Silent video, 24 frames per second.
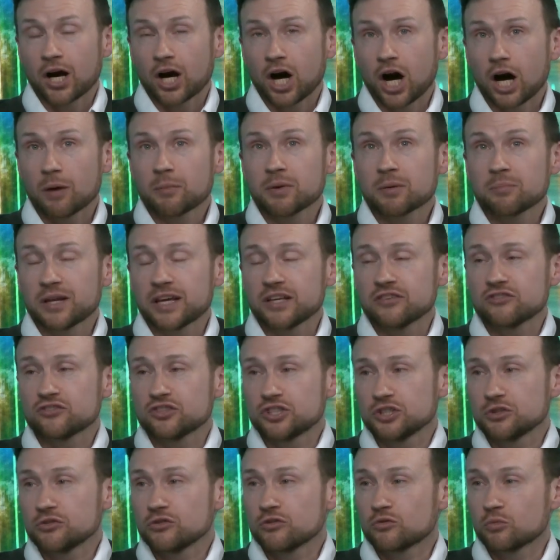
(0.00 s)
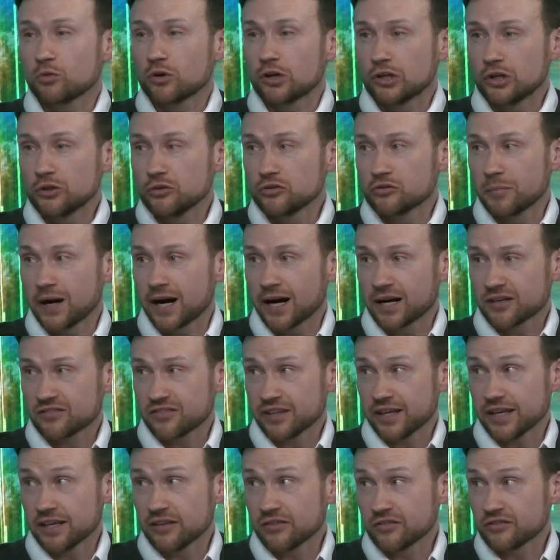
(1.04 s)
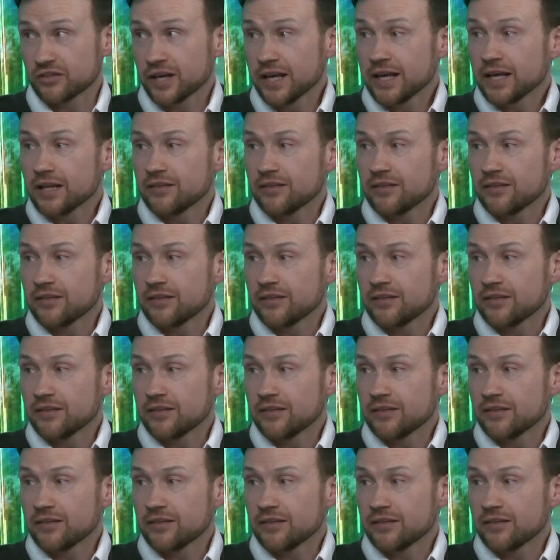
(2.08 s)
common place students would lose marks is